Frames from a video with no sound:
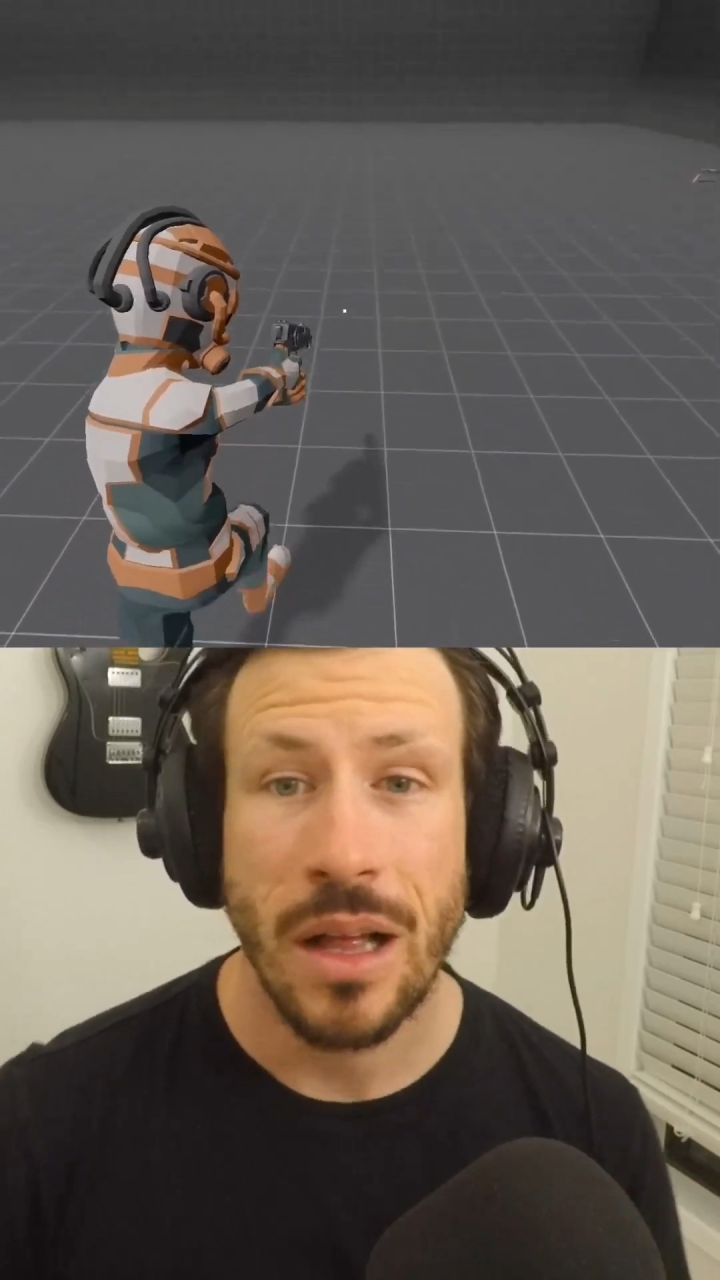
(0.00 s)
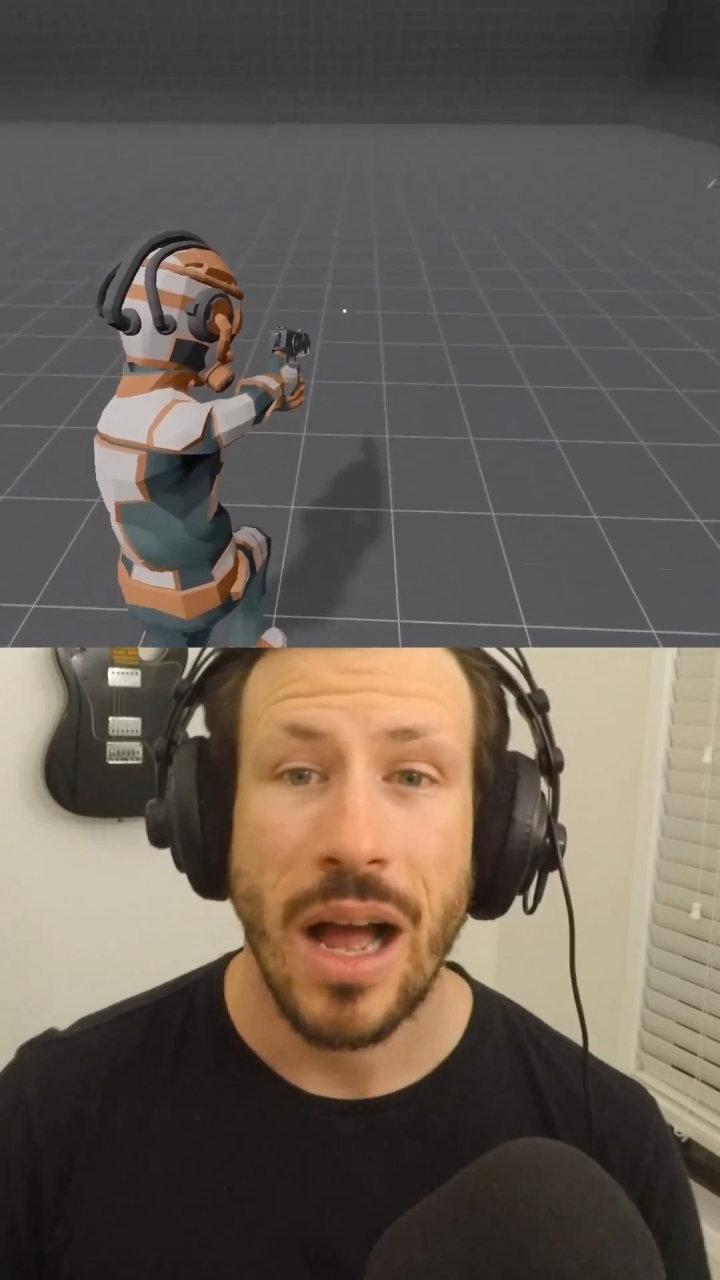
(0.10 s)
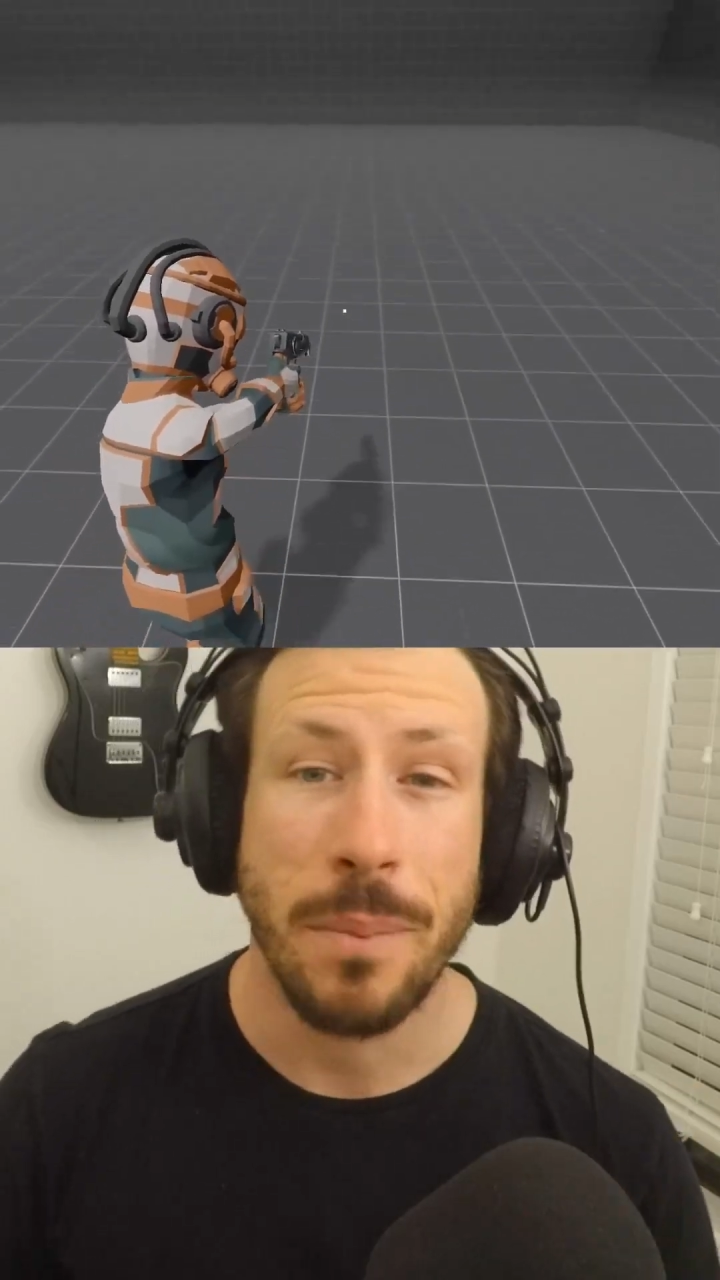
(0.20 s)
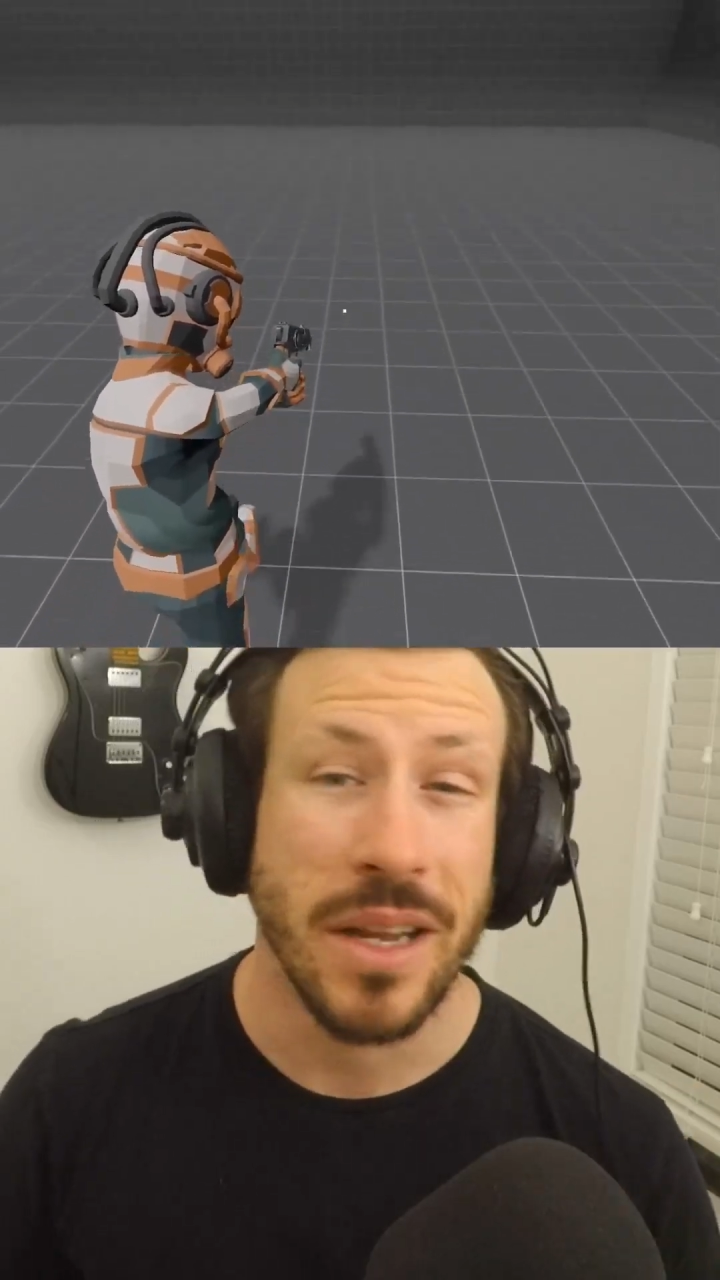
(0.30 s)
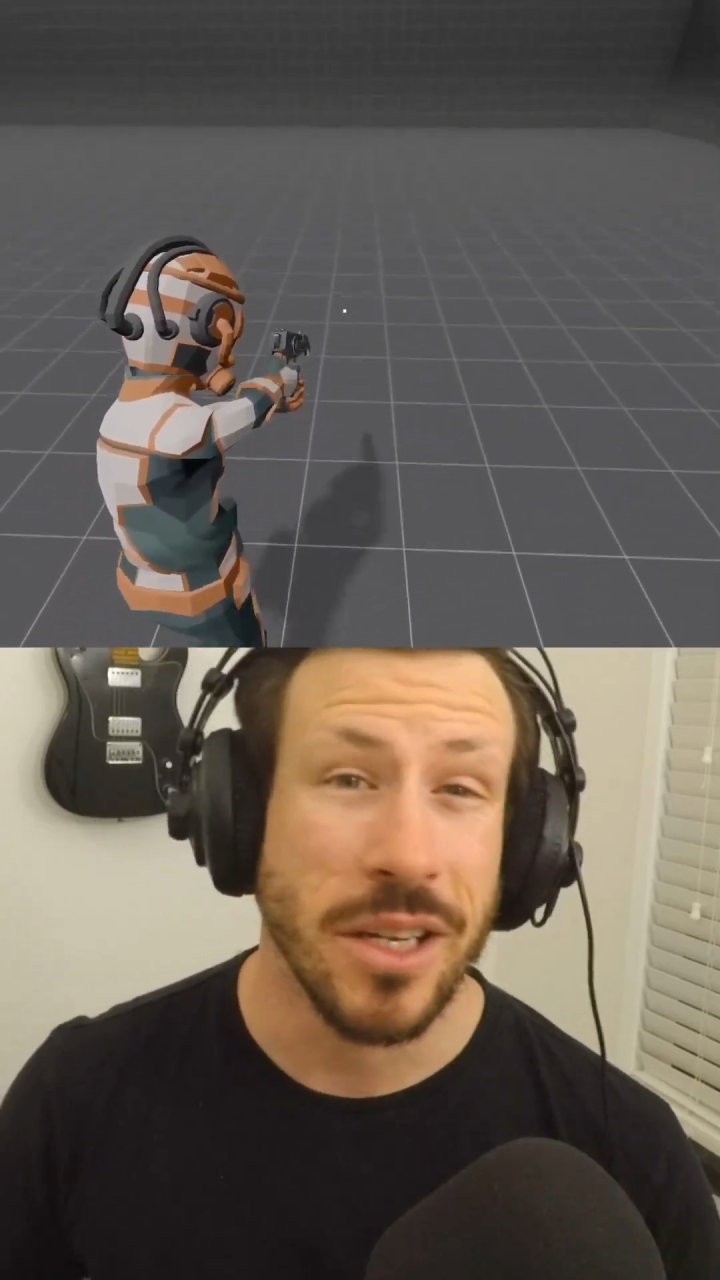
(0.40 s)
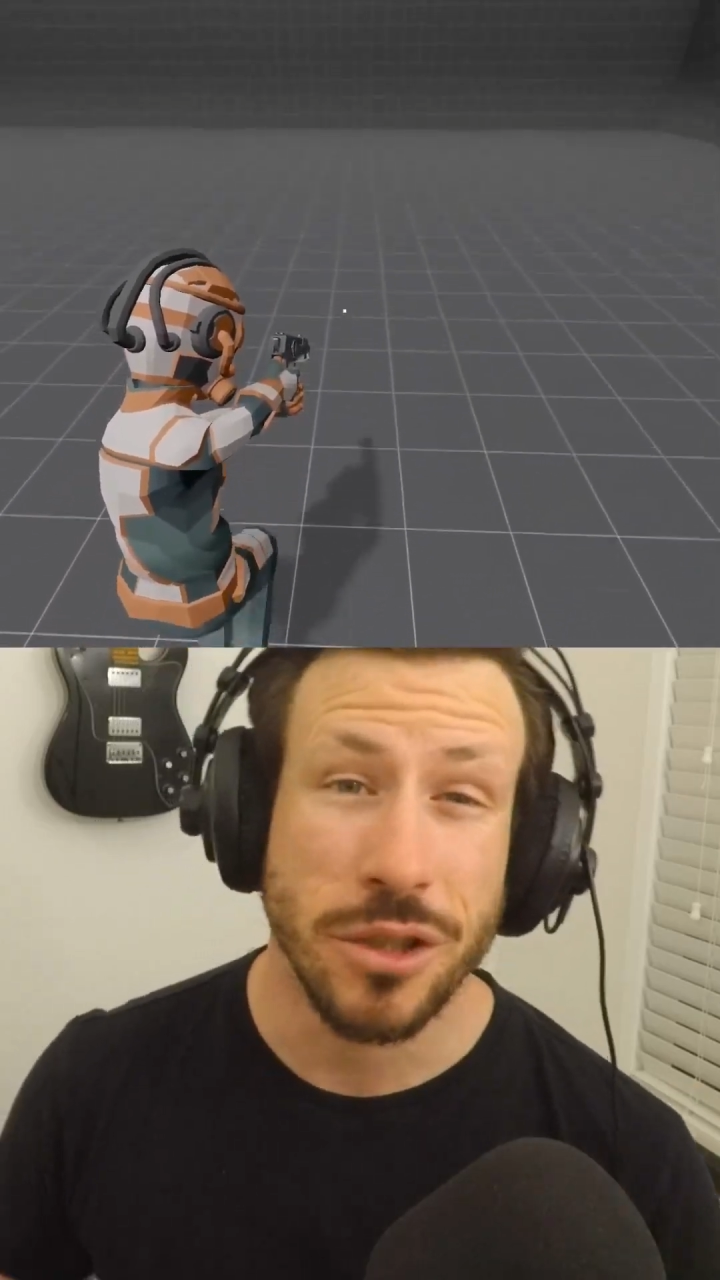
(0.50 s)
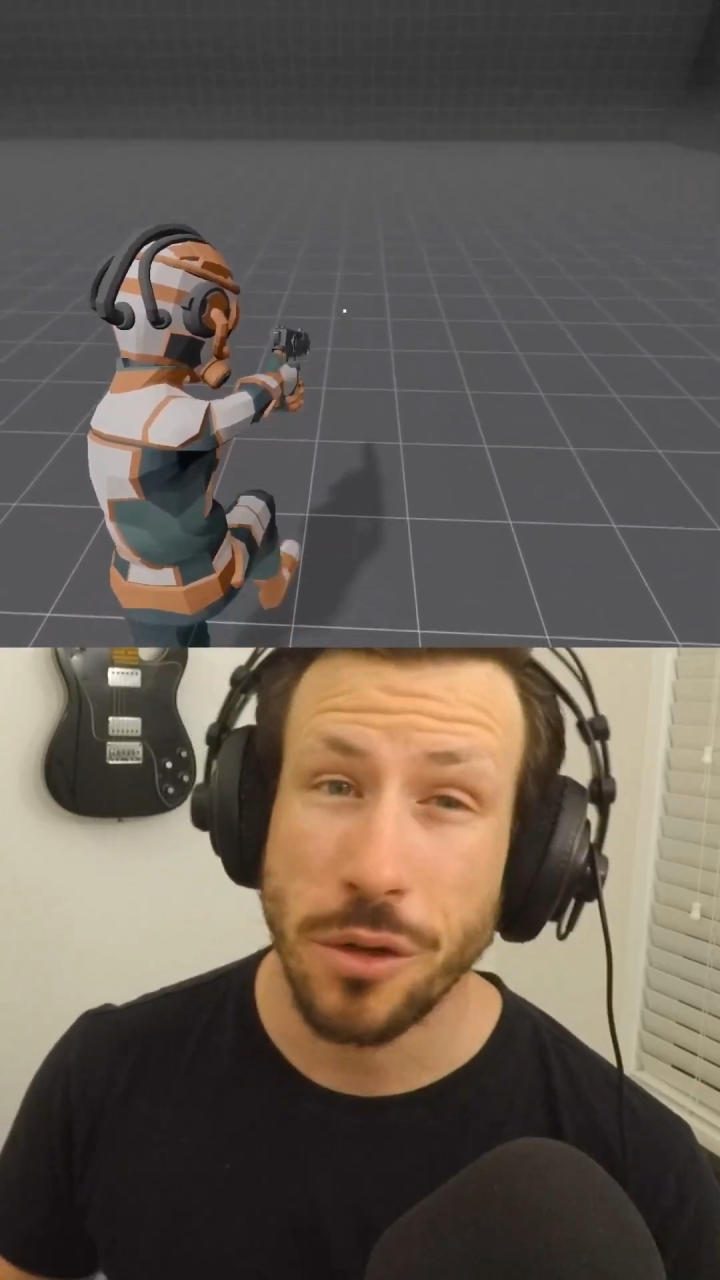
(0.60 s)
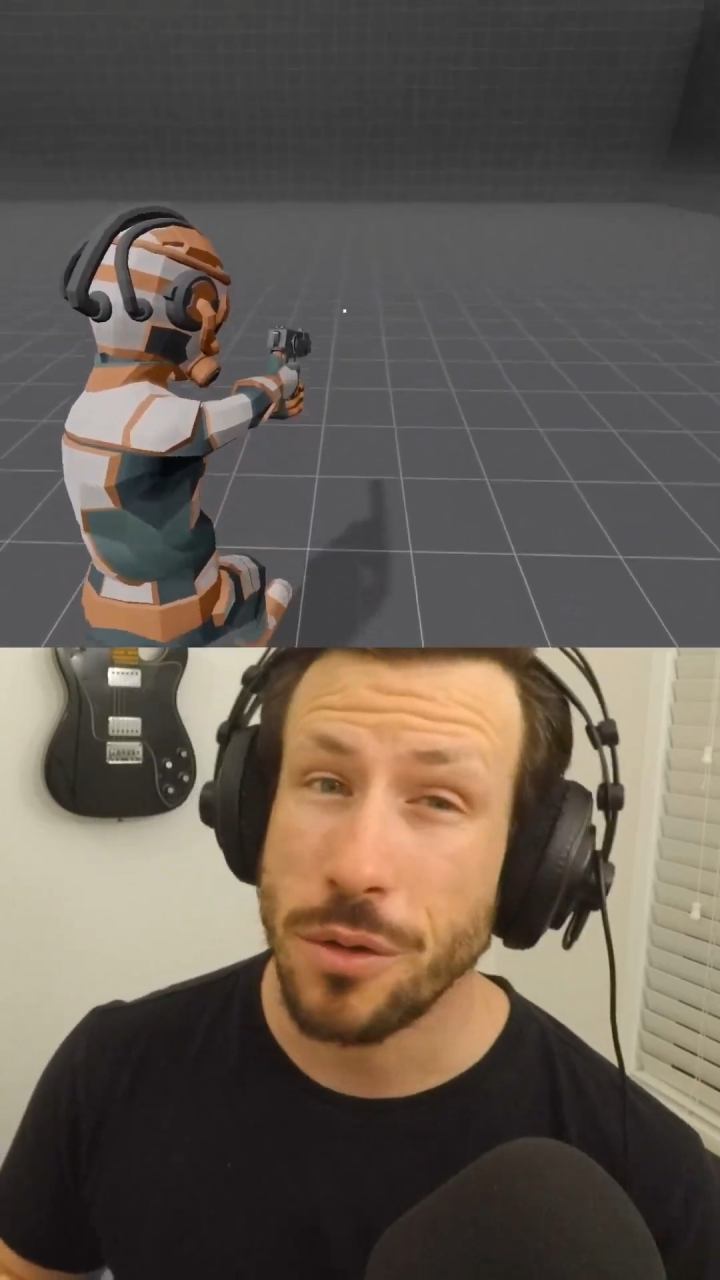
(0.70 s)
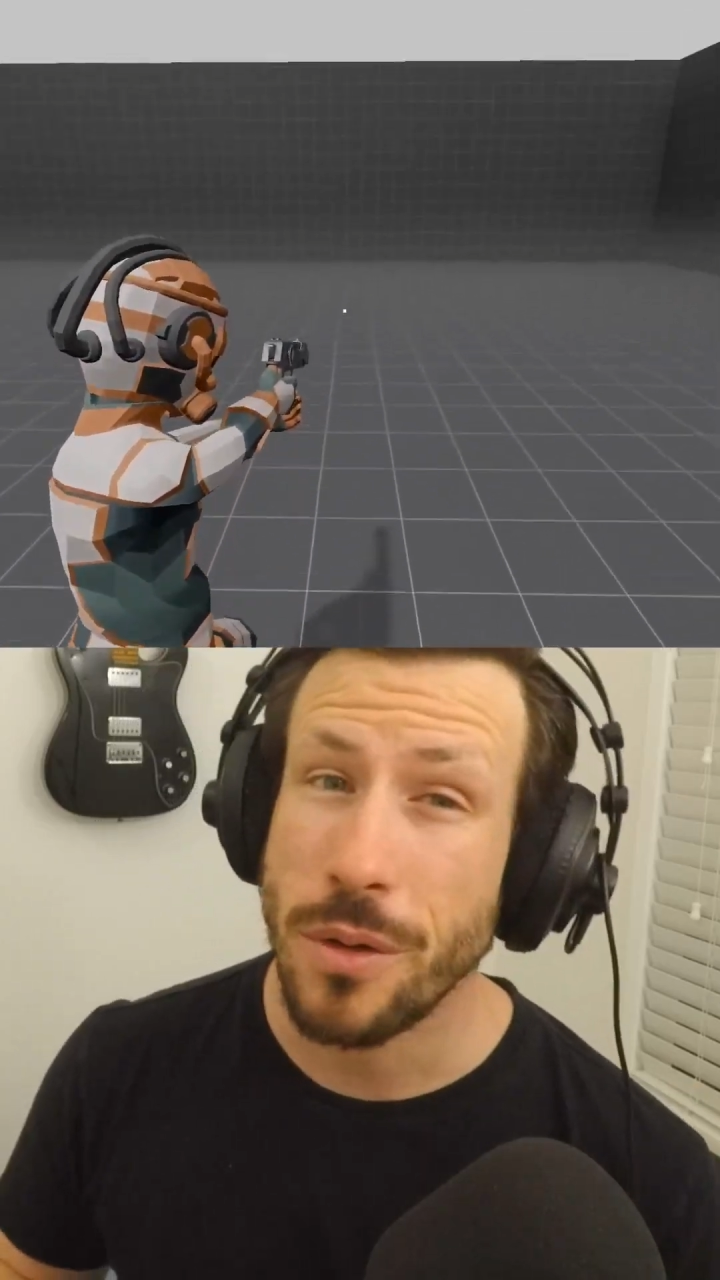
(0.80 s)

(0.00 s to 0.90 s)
I'm going to show you